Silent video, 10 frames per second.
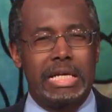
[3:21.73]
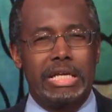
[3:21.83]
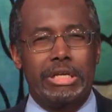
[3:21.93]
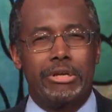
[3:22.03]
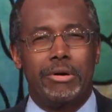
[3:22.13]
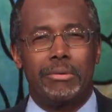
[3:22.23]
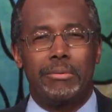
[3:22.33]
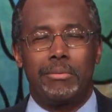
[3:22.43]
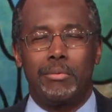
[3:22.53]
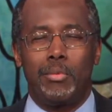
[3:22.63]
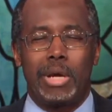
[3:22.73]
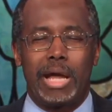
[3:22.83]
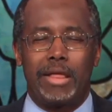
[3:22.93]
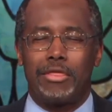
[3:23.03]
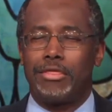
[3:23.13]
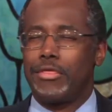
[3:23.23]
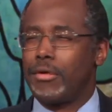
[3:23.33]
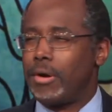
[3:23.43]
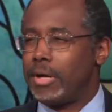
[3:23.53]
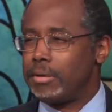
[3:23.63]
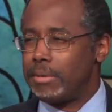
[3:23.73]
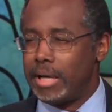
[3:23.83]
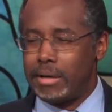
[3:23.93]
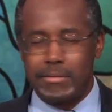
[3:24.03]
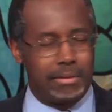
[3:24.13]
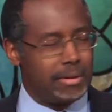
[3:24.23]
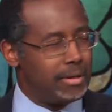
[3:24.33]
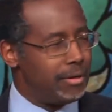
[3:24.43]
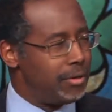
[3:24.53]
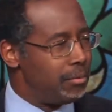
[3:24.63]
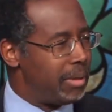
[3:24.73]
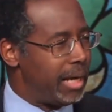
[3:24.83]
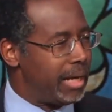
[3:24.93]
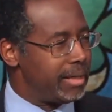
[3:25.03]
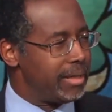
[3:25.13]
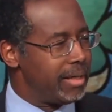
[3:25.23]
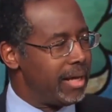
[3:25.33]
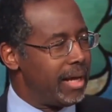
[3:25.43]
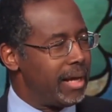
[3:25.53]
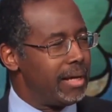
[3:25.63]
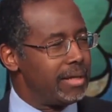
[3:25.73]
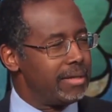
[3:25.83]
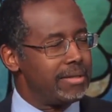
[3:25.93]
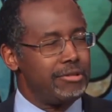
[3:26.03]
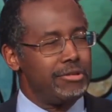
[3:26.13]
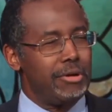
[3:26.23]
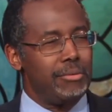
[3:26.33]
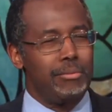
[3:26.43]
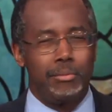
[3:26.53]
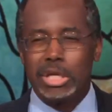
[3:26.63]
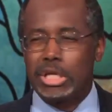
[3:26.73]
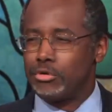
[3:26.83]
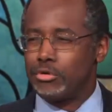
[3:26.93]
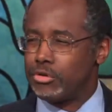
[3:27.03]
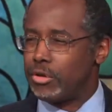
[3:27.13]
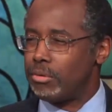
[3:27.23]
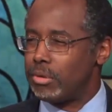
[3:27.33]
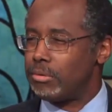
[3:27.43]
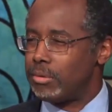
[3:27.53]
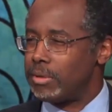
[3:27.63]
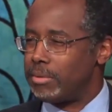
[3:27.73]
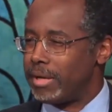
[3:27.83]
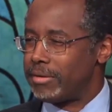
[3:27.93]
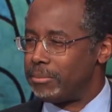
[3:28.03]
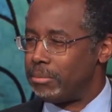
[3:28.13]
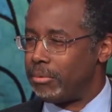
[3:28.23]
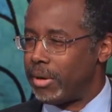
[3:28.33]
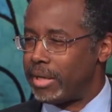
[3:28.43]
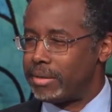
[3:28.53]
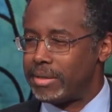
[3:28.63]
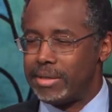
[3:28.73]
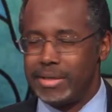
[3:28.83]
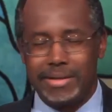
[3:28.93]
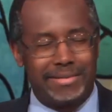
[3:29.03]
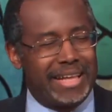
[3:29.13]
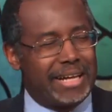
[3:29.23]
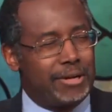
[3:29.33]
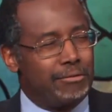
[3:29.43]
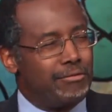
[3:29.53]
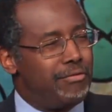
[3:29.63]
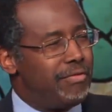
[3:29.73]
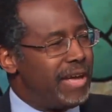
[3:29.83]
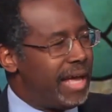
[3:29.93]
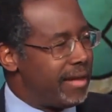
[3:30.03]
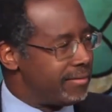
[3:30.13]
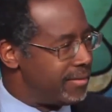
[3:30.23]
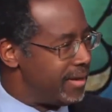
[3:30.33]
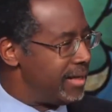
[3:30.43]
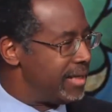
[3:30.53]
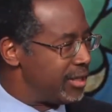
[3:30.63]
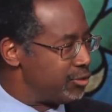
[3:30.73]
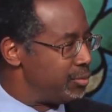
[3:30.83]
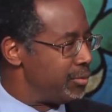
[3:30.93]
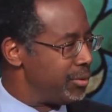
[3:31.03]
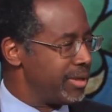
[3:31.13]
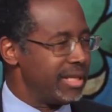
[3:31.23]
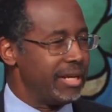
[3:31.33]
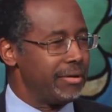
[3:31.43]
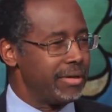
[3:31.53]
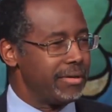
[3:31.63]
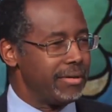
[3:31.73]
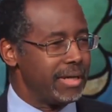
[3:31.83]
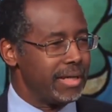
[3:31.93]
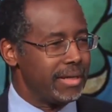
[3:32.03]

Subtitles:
when I thought about the whole body, I said, we know so little about the brain. It's like a vast, unexplored territory.